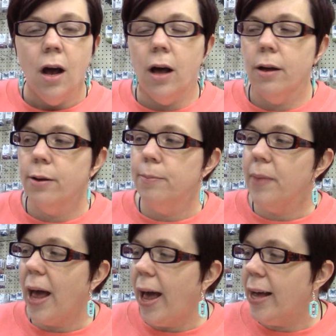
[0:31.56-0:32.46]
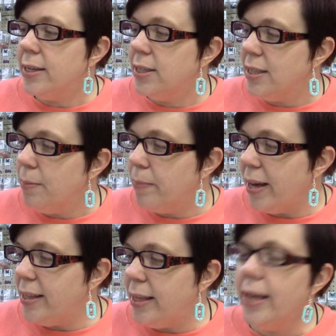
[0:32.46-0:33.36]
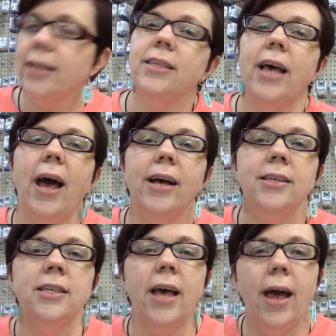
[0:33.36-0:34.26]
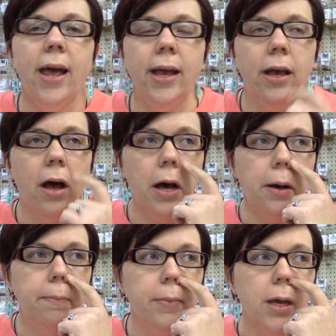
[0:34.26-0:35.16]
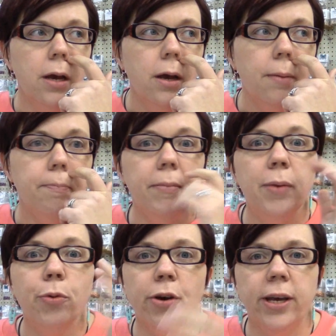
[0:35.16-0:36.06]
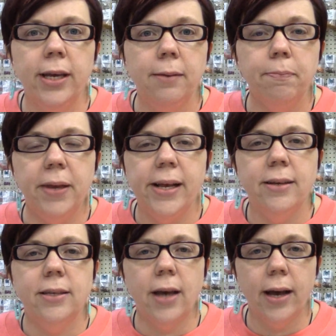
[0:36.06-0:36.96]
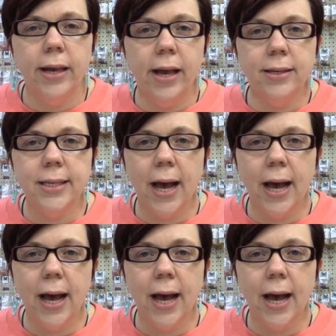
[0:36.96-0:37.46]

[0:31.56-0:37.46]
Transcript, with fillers: Um, I actually made this as a um, memory piece, I guess.